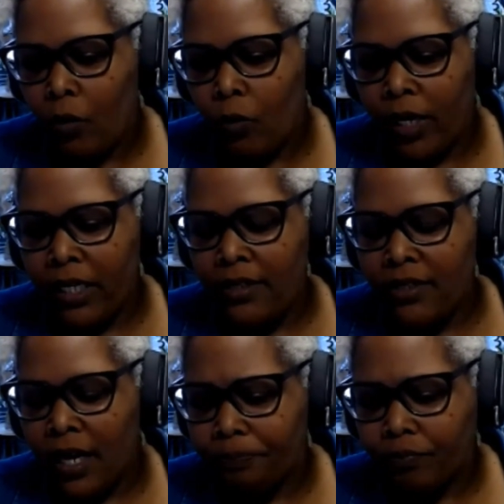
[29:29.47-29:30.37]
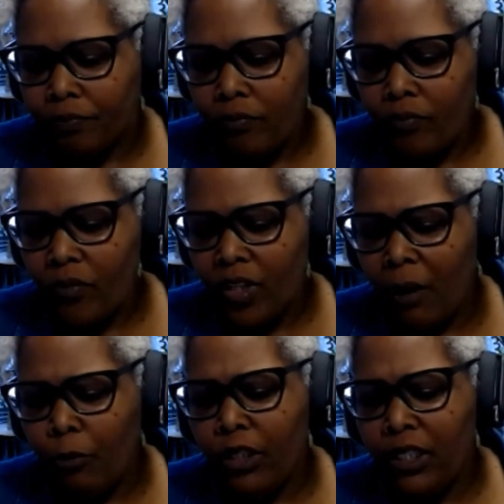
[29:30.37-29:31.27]
One is,
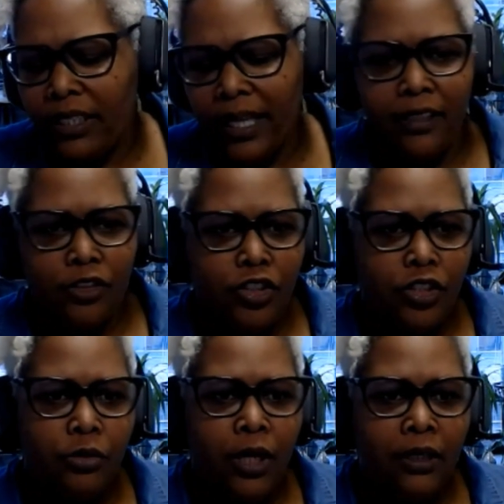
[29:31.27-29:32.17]
I'm really glad that you